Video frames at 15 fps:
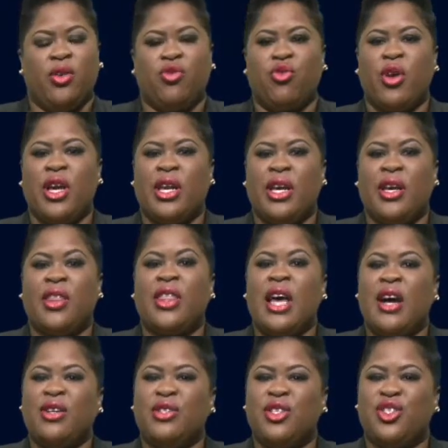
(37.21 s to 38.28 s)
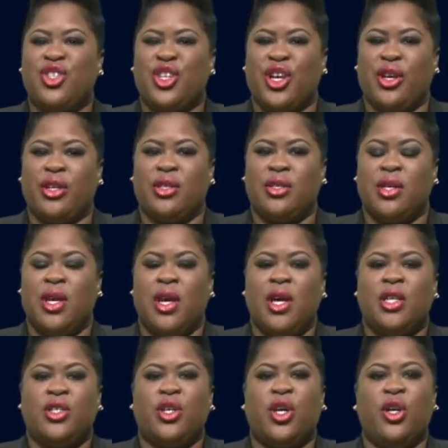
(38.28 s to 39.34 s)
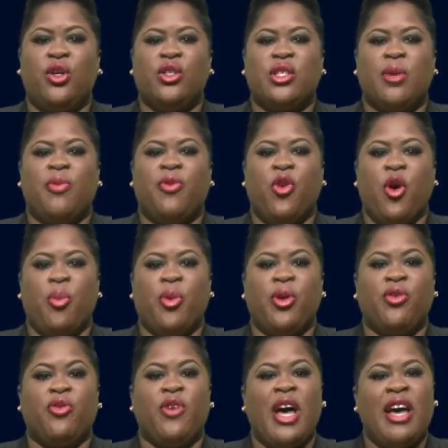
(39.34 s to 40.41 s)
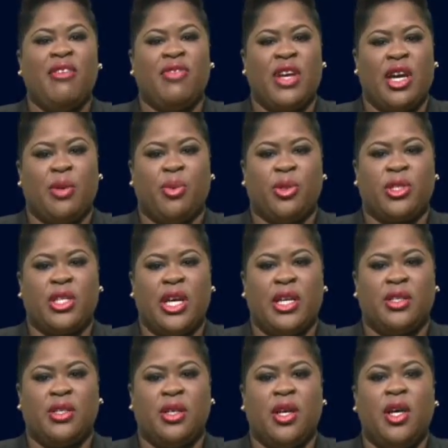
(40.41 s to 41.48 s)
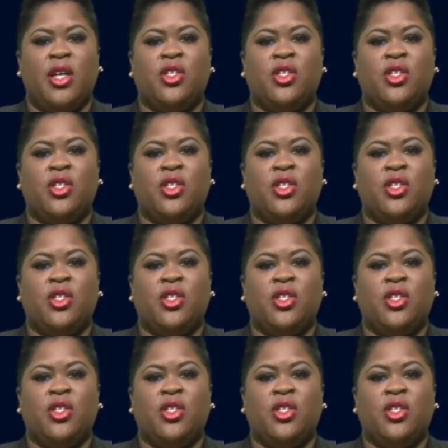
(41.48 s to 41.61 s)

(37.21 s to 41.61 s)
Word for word: trading 1,000 shares to close up 4.59%